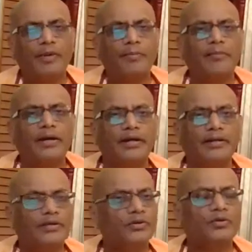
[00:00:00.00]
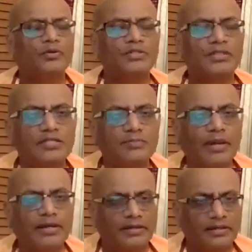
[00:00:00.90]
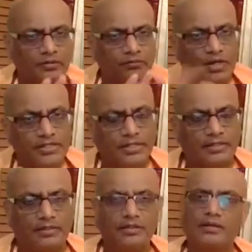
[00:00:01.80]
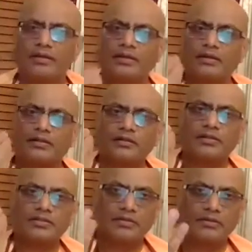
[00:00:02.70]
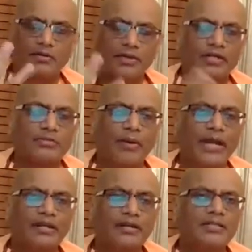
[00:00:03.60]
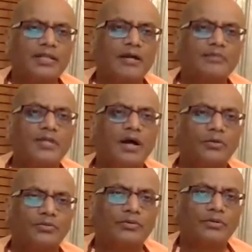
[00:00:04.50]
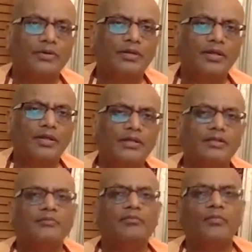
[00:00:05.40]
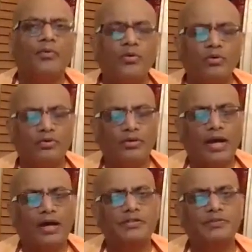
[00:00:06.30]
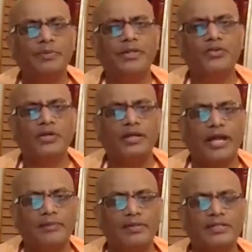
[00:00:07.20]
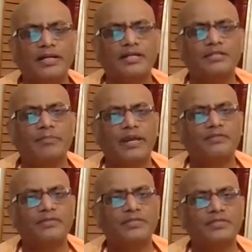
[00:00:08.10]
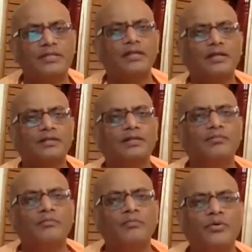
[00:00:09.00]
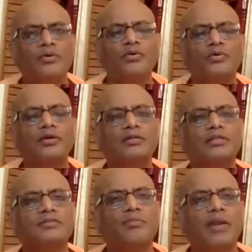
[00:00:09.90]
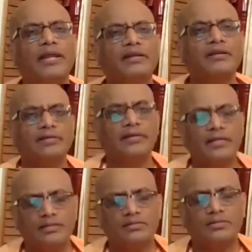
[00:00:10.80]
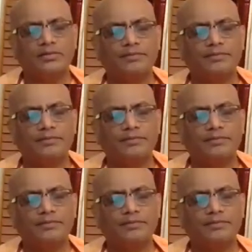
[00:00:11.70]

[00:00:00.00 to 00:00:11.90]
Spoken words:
by mud, you don't see its splendor. You wash it, its brightness comes out. The more our spiritual dimension gets manifested, the more the splendor is.